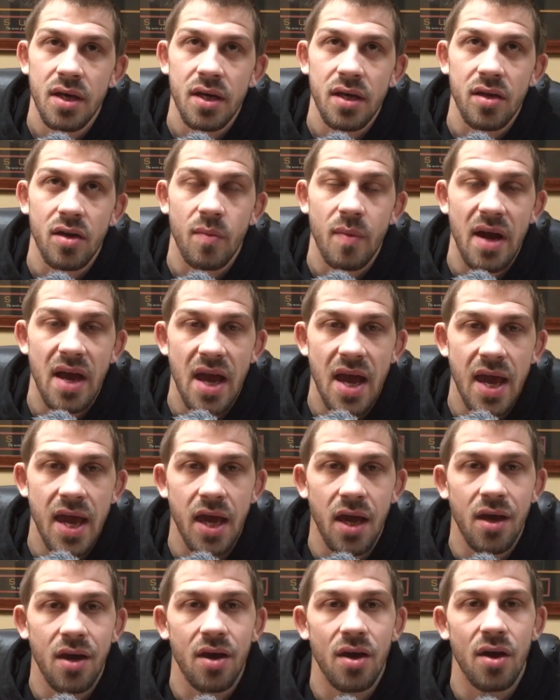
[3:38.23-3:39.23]
my
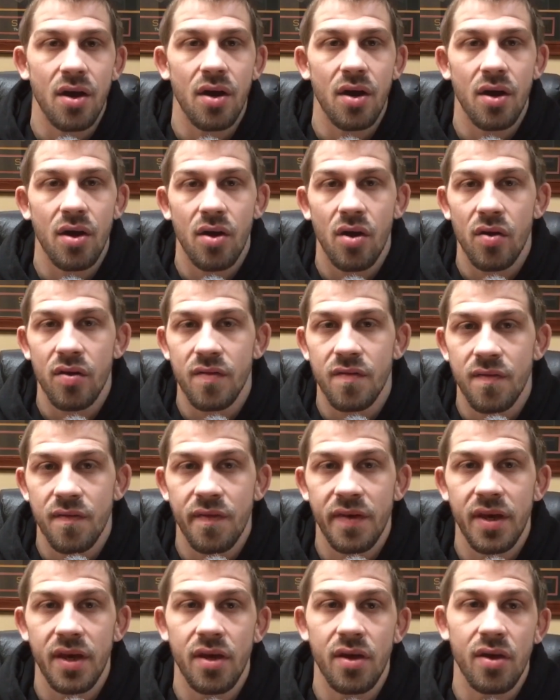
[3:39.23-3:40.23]
anger, all the
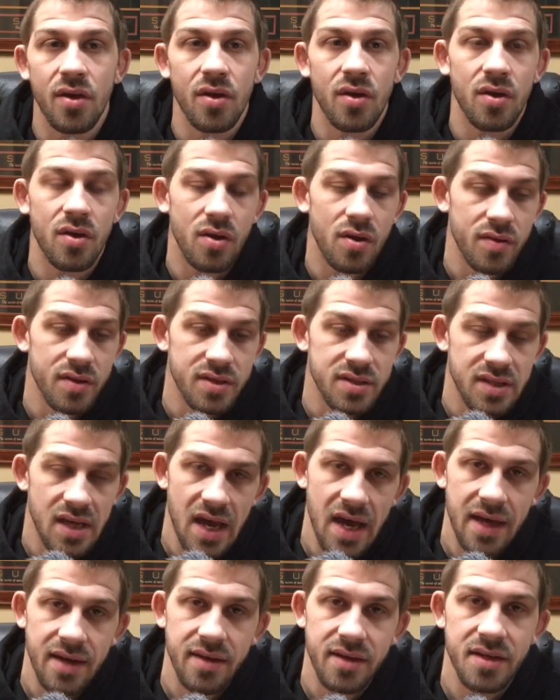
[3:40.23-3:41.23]
fear, all the
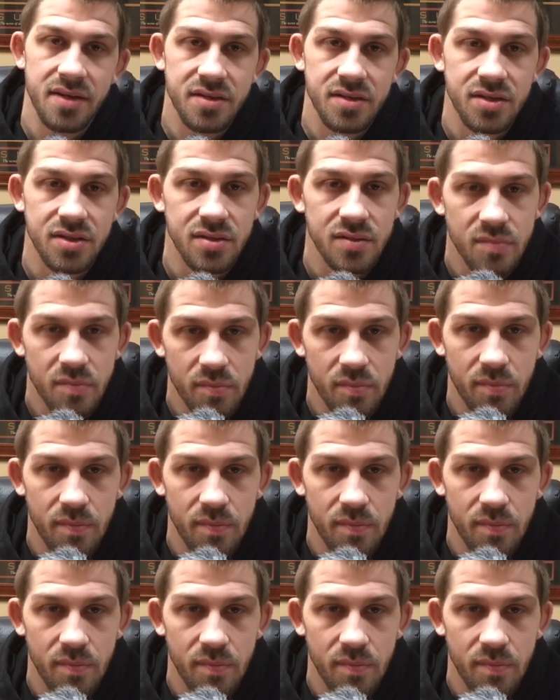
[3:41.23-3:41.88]
sadness, just